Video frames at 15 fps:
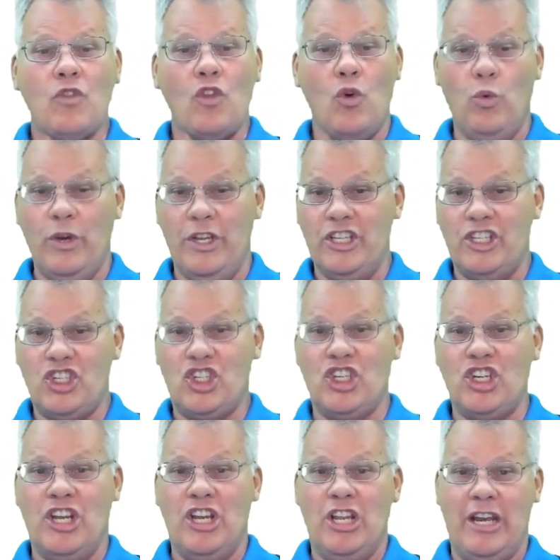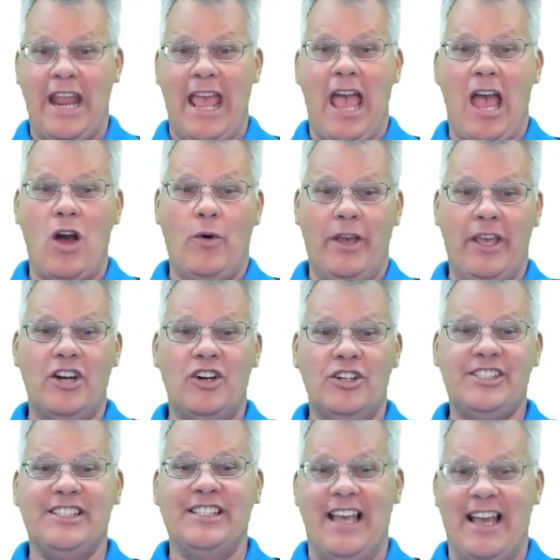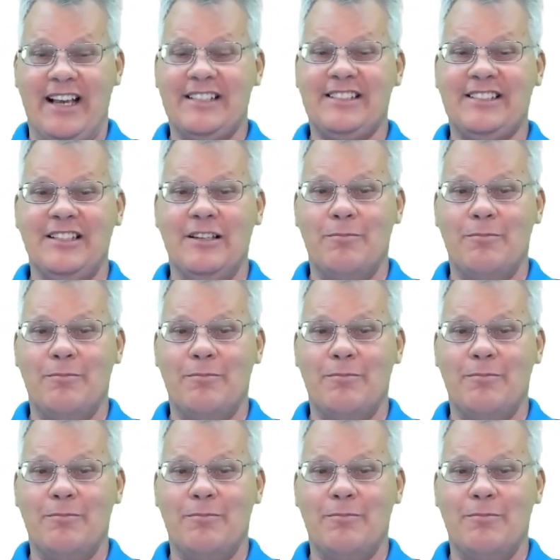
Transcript: which now intersects